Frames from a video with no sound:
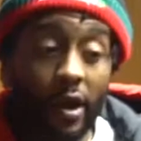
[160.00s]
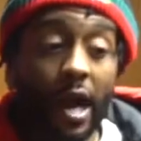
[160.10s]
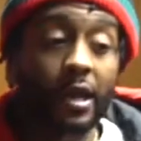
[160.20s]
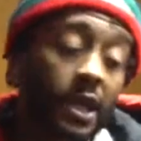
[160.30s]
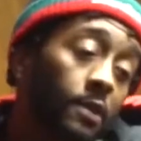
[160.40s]
I
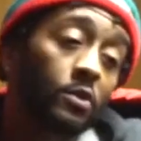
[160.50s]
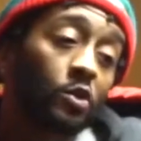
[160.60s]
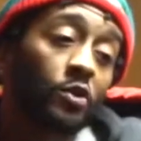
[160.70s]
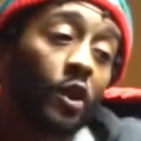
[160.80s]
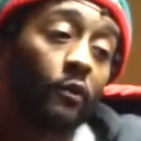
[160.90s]
needed them to
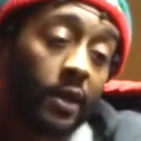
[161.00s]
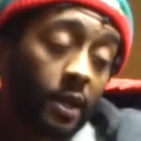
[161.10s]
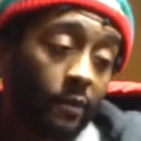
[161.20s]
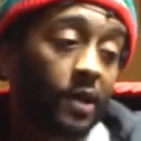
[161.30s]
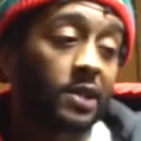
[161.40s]
do to correct
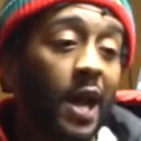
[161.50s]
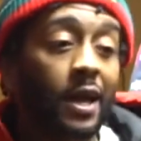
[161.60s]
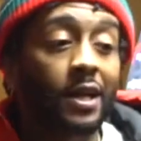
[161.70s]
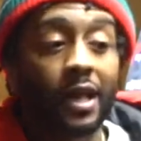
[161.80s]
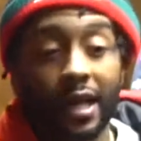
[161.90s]
it, because I had
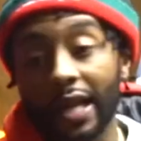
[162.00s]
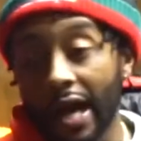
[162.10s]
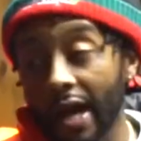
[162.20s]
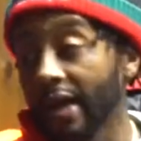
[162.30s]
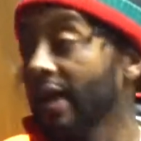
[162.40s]
a
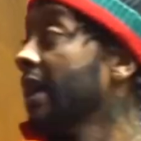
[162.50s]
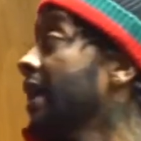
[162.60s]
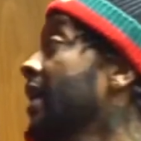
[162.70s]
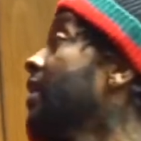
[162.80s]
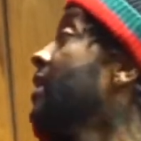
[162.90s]
deadline,
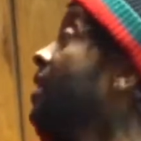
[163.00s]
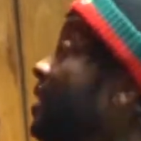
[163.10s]
and